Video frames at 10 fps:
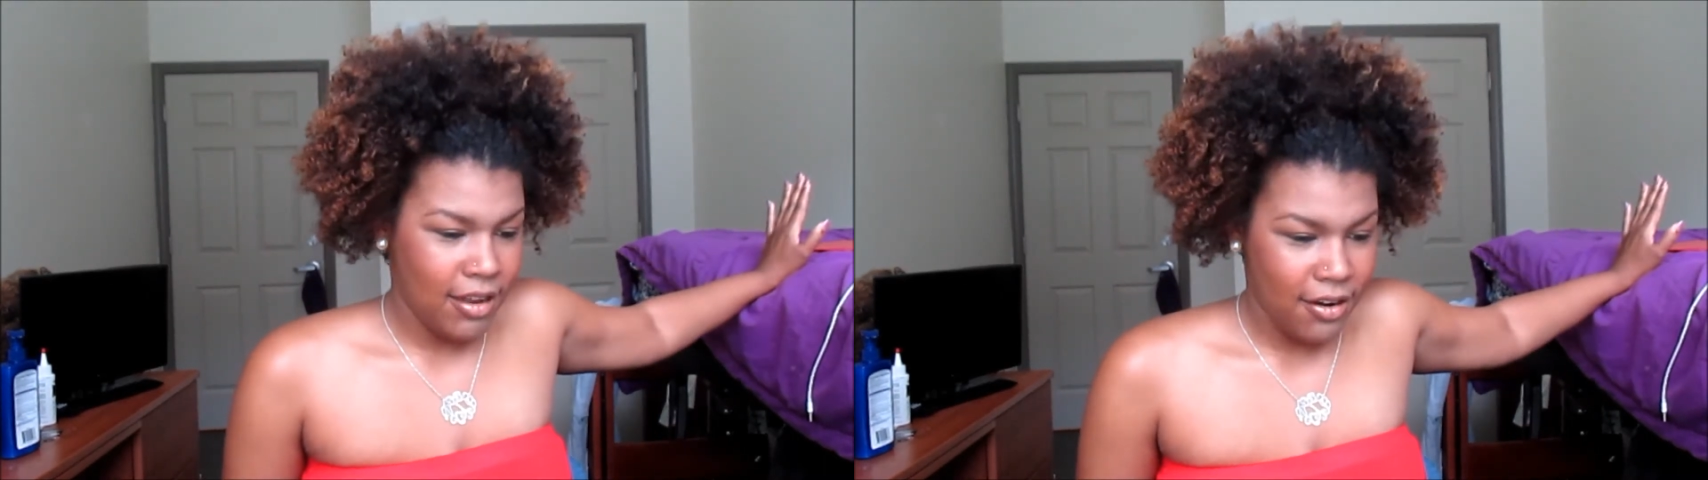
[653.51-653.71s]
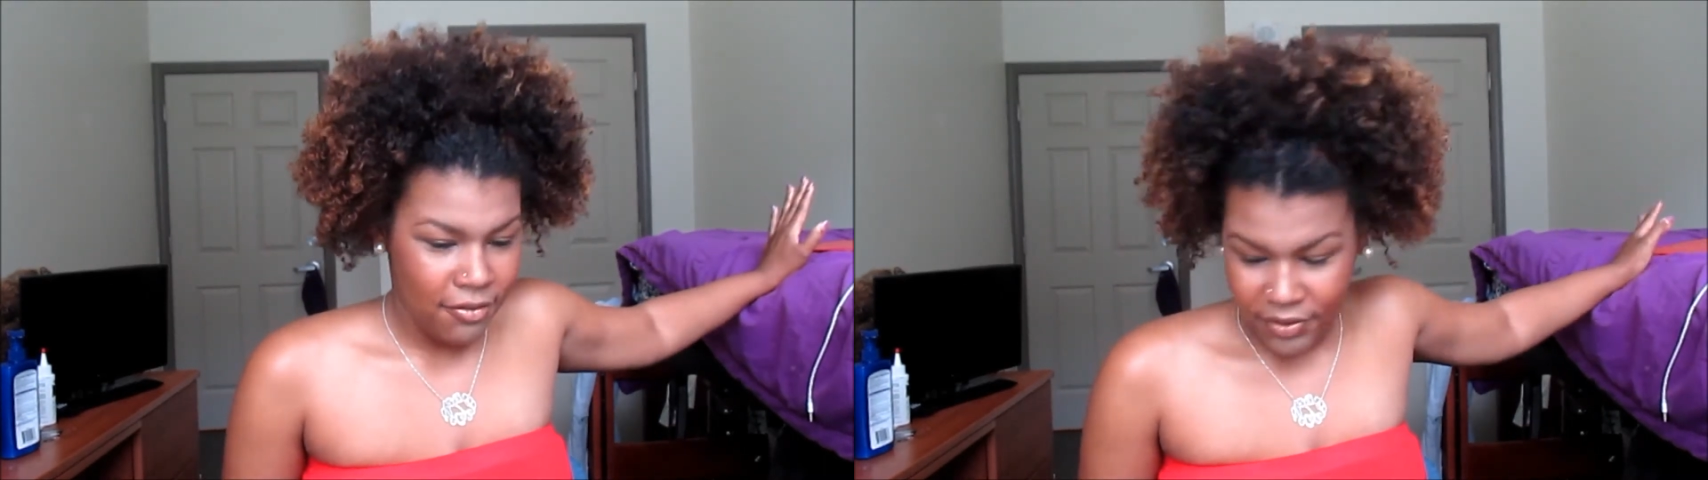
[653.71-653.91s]

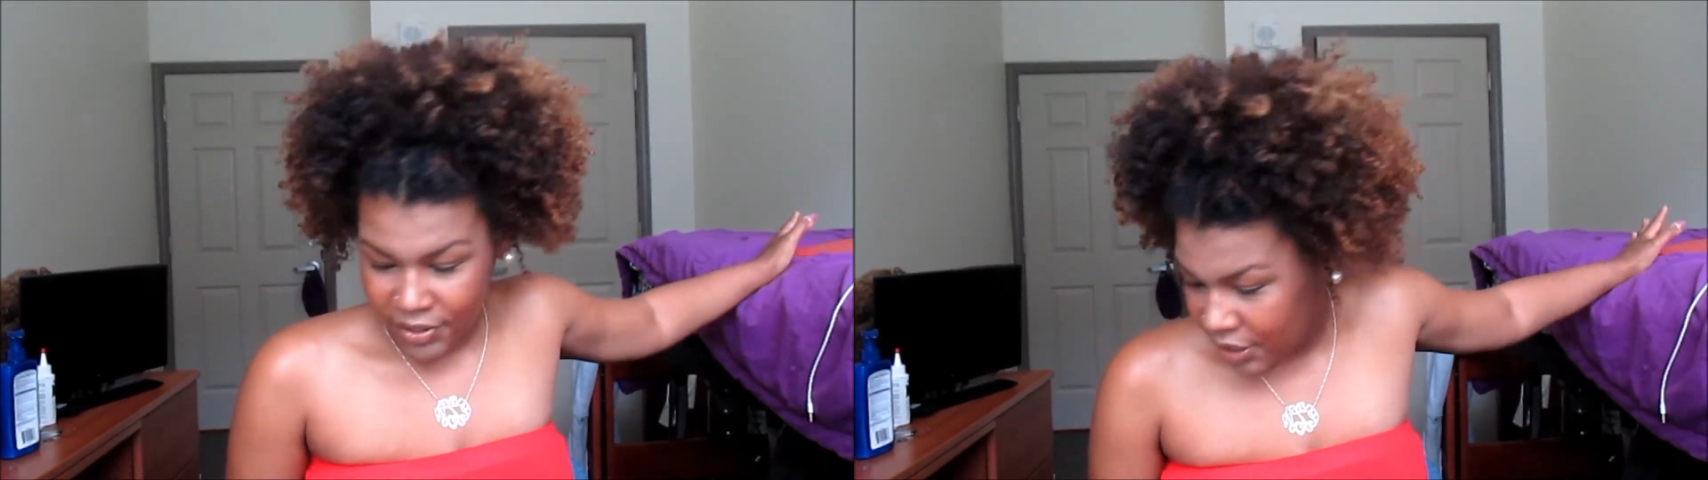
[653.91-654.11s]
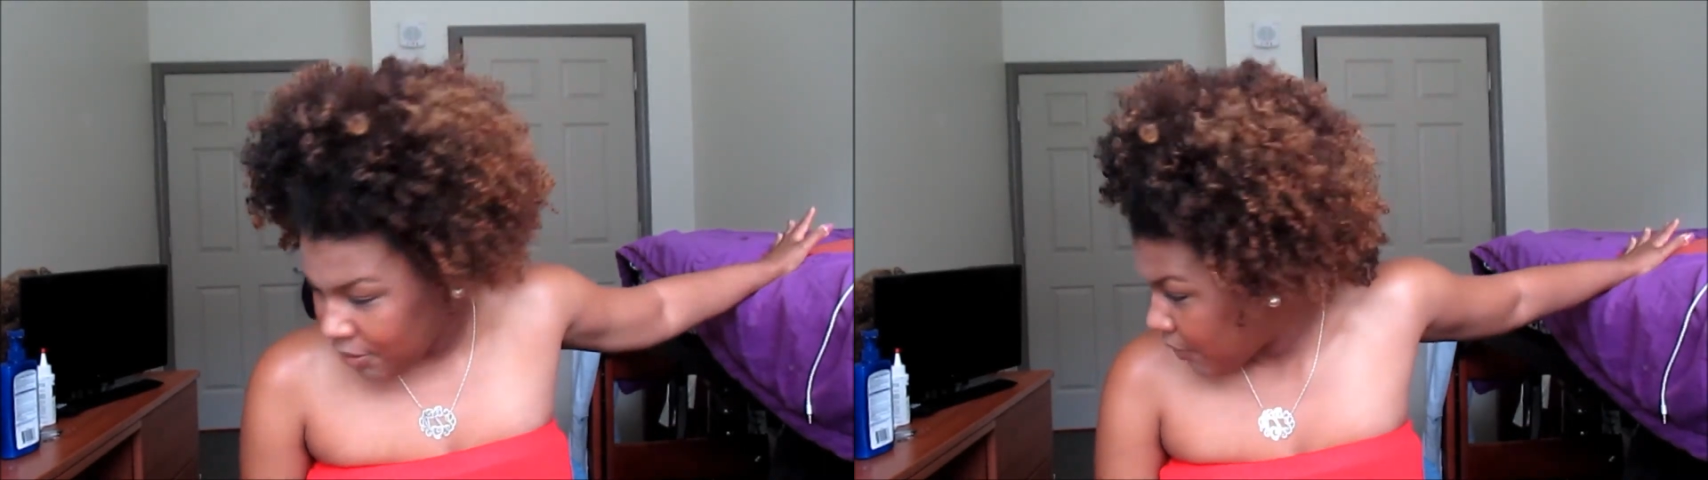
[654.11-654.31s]
I don't
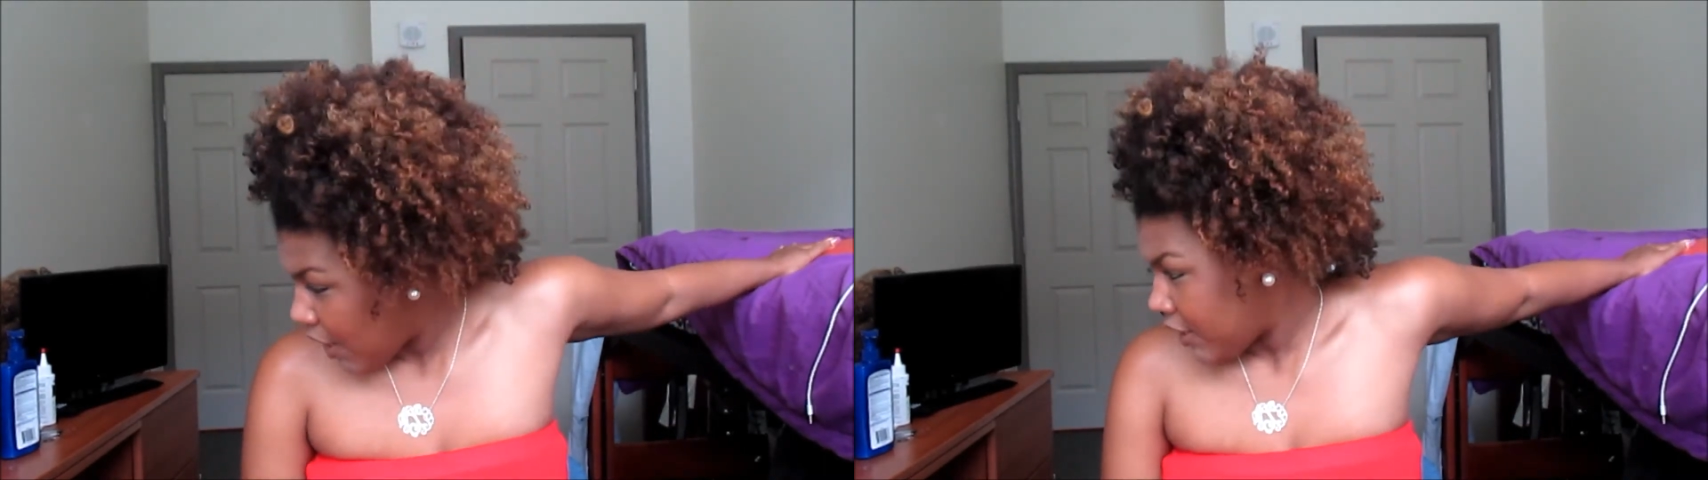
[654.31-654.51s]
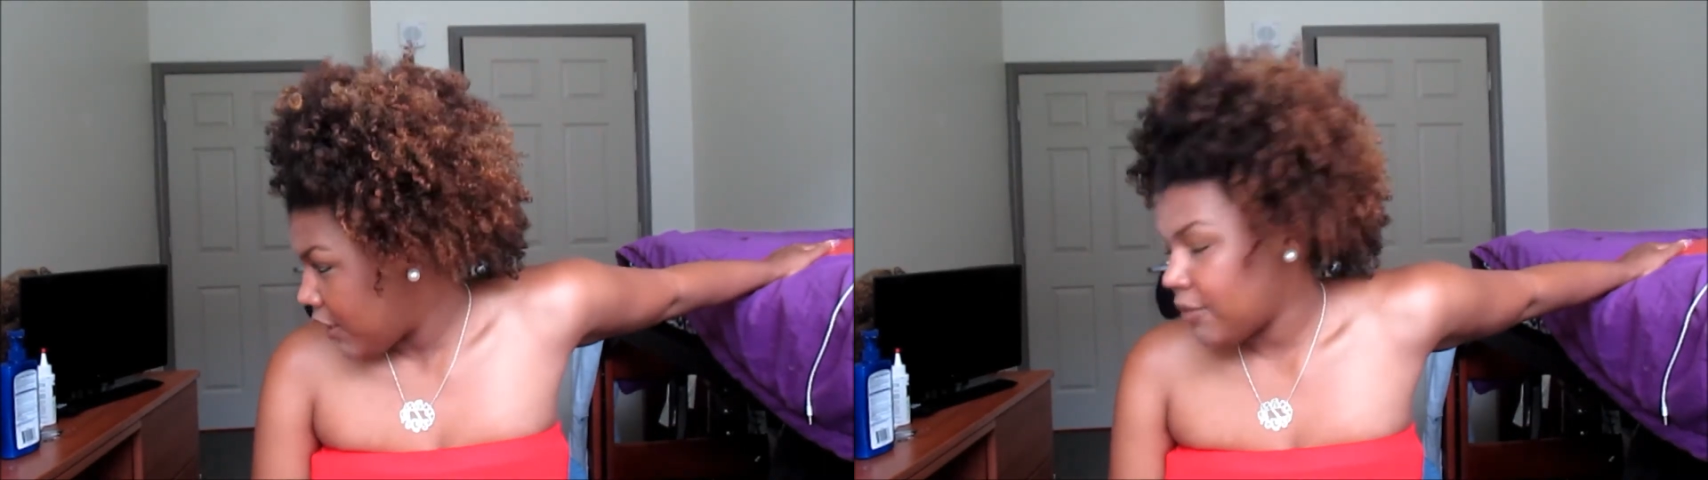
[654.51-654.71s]
forget them when I
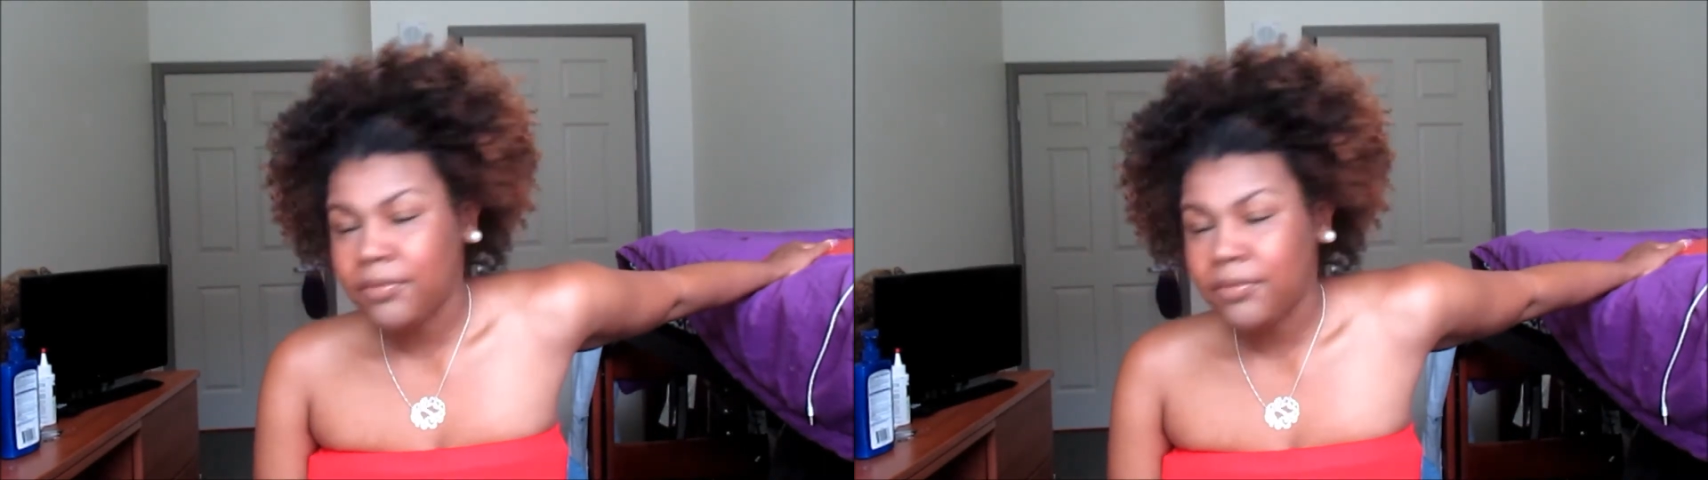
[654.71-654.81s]
leave.